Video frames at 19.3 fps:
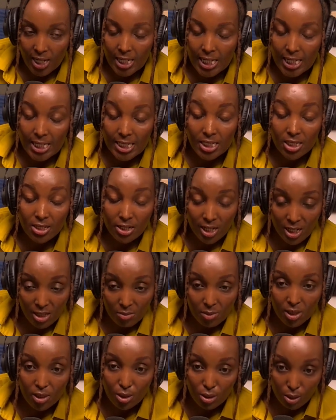he trained
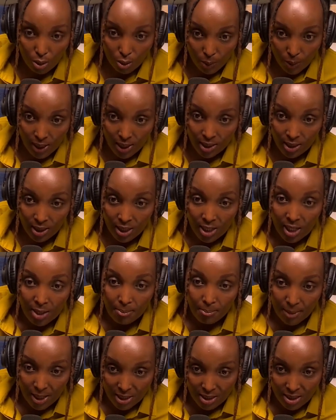me so well,
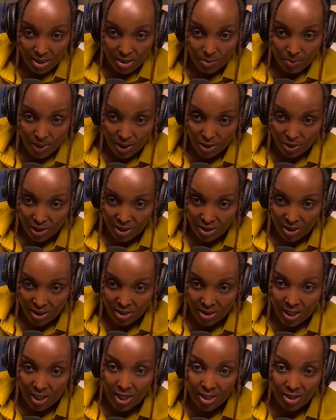Matters
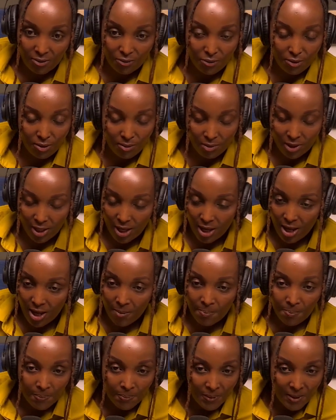Biodigester, and from there,
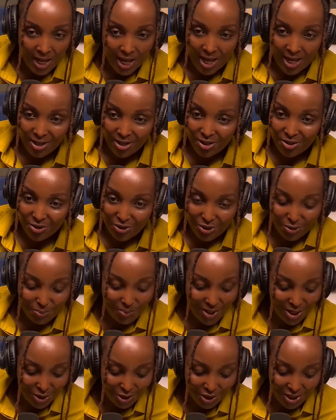I grew
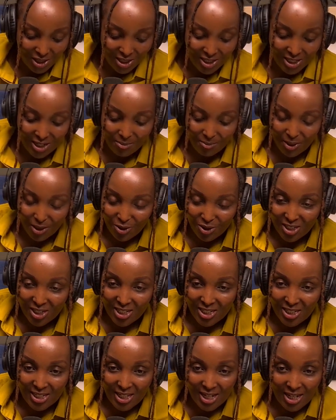passionate about
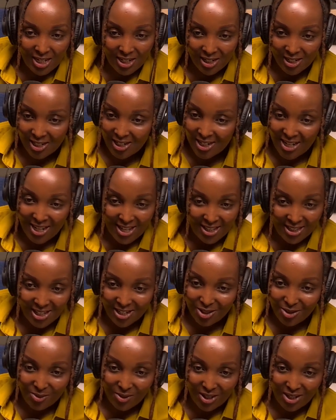it, and that
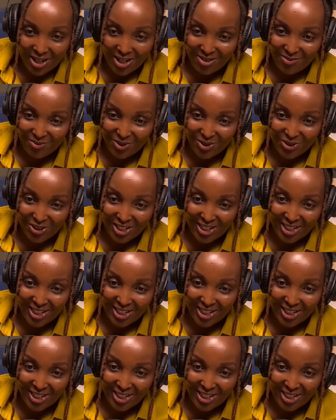is what I am doing.